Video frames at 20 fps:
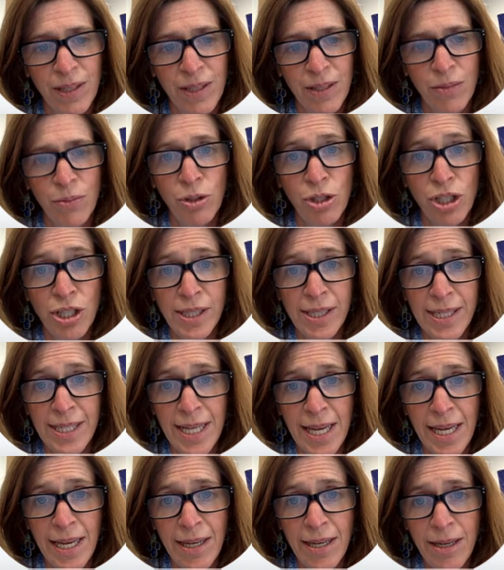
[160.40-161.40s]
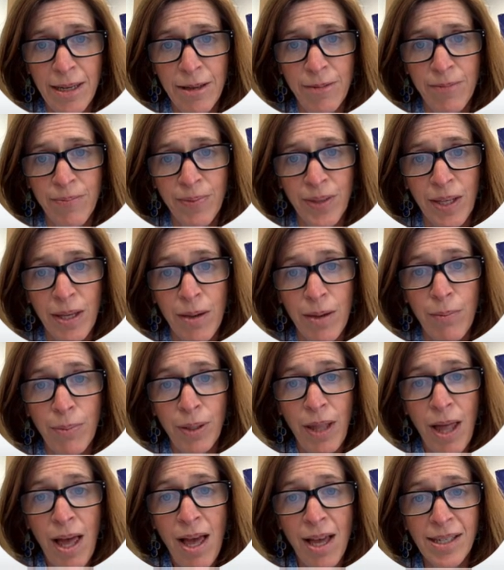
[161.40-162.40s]
which is d,
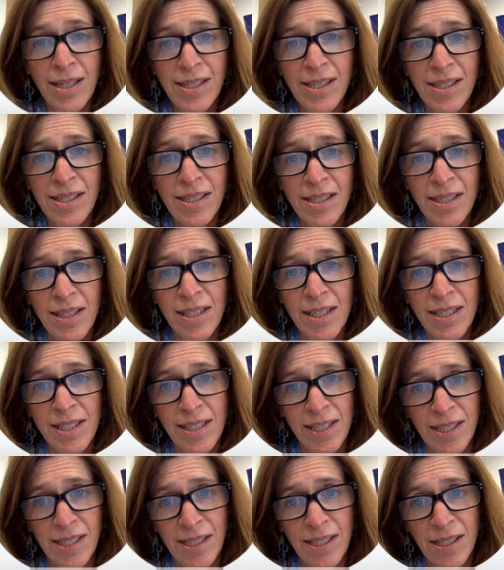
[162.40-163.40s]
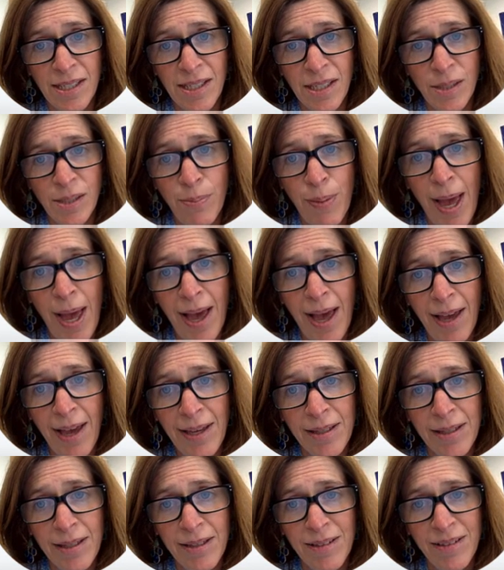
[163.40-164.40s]
plus distance
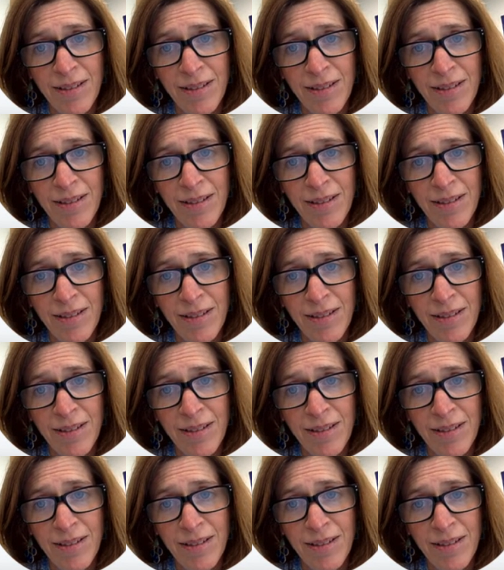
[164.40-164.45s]
back,